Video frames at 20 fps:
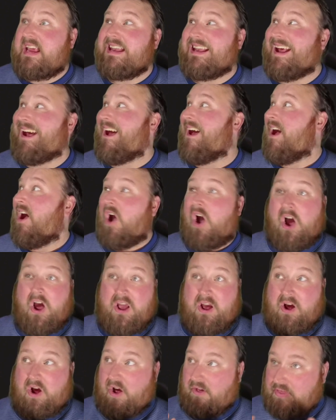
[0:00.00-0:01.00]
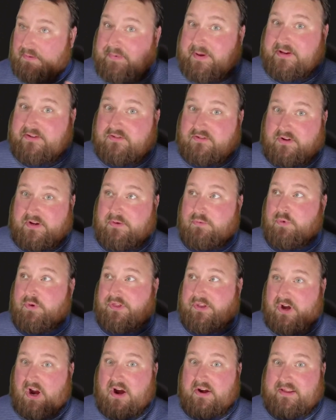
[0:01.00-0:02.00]
it on the big screen with
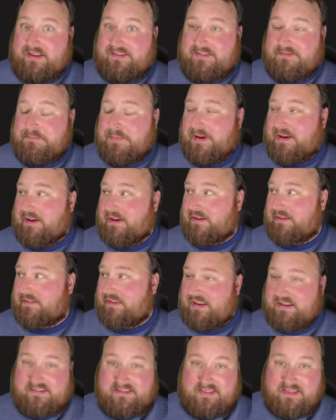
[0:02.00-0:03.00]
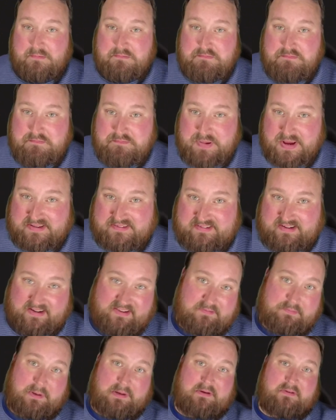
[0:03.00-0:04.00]
an audience because it's the best
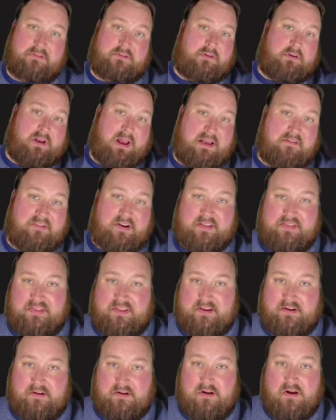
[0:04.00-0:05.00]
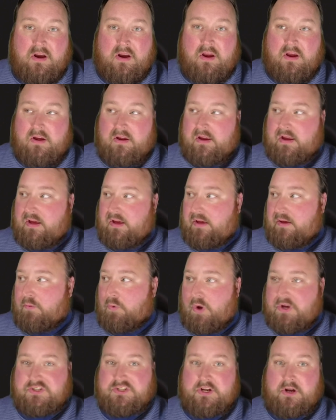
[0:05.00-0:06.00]
experience you could have at a theater uh,
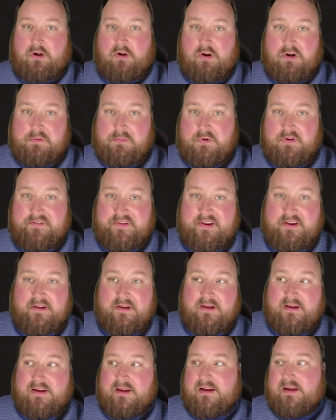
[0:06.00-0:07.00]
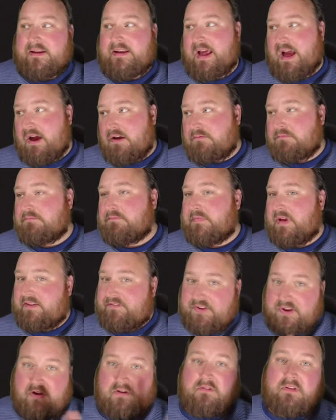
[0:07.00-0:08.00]
watching a horror movie. Now, if
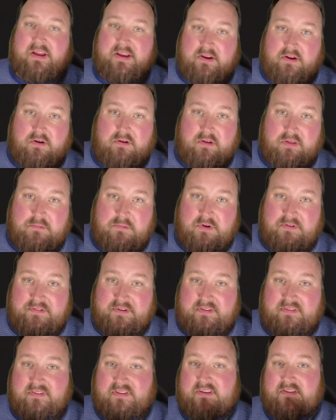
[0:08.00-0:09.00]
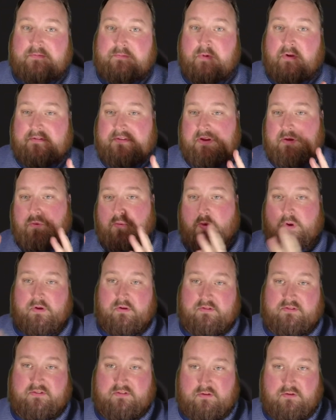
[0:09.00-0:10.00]
you don't like going to the movies, this movie will
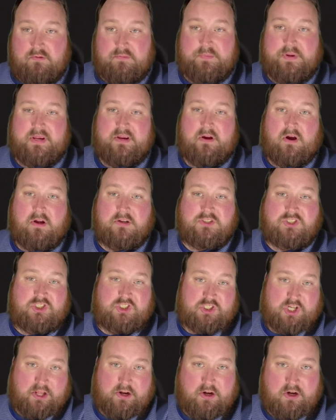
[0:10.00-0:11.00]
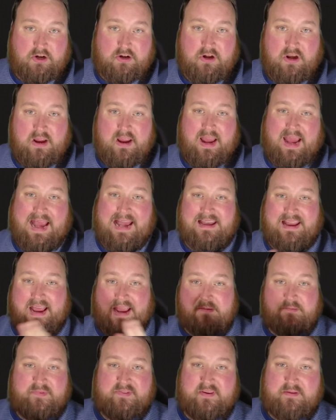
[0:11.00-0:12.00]
soon be on Shudder and
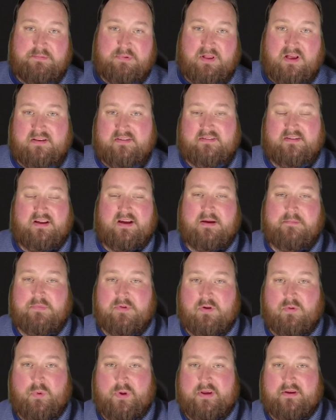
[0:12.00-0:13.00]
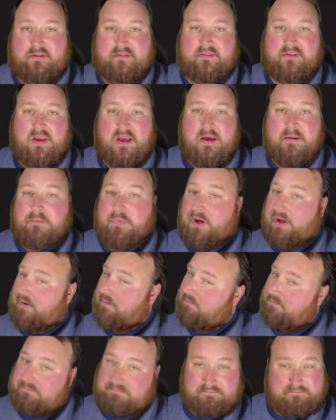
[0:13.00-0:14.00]
AMC Plus in a couple of weeks. But
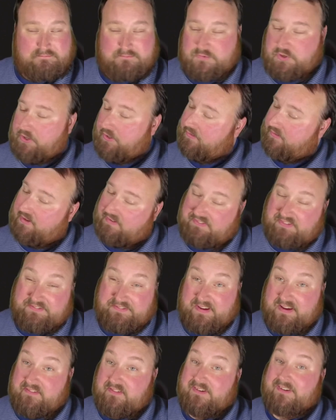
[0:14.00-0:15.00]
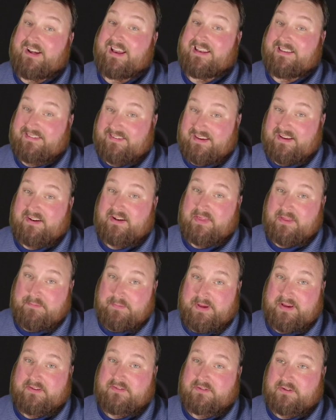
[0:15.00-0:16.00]
do yourself a favor and see it on the
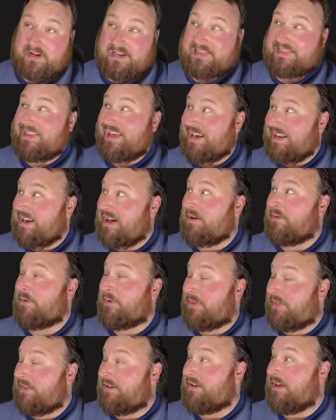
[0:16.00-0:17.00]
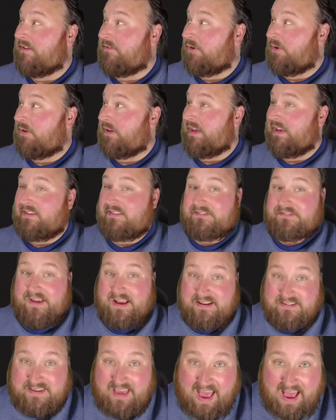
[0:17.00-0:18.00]
big screen. Late Night with the Devil is
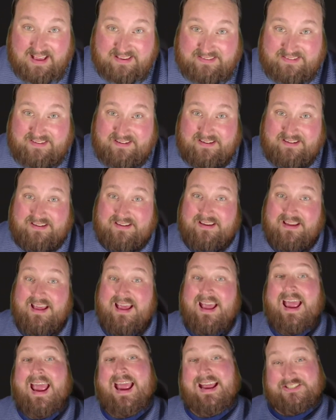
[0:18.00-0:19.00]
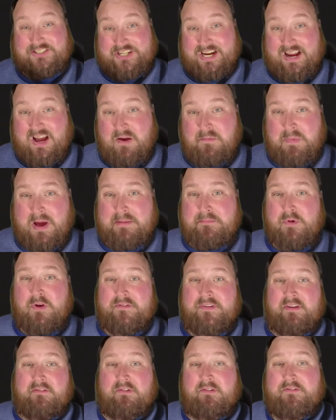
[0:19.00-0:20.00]
fantastic. And check out my
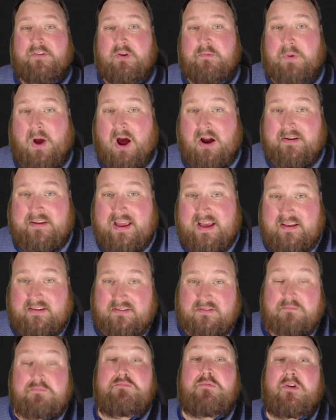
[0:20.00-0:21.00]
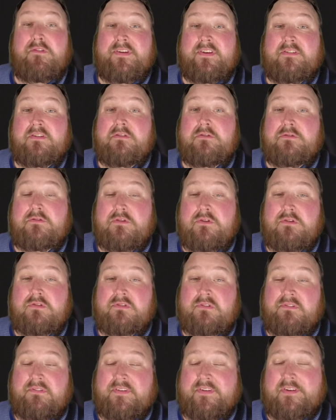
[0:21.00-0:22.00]
movie review podcast, Movie Toast News
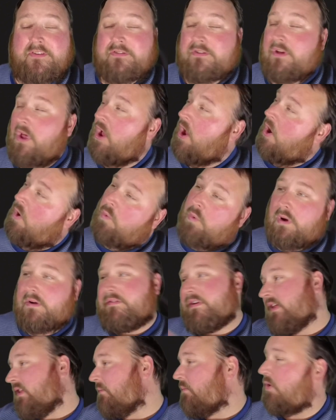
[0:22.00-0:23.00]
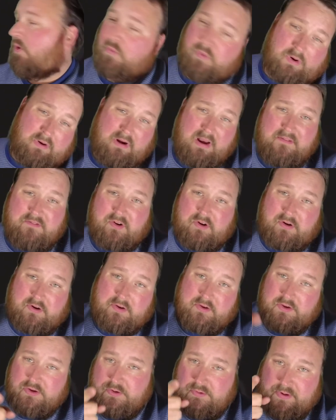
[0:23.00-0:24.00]
and Reviews. We're available wherever
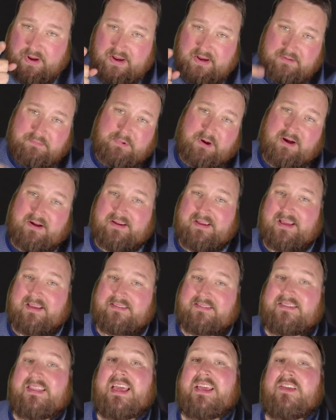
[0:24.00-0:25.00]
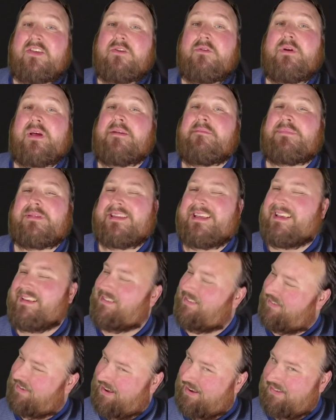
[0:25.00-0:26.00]
you get your podcasts. Thank you, and please
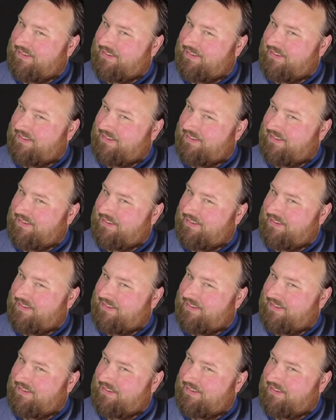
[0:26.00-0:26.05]
stay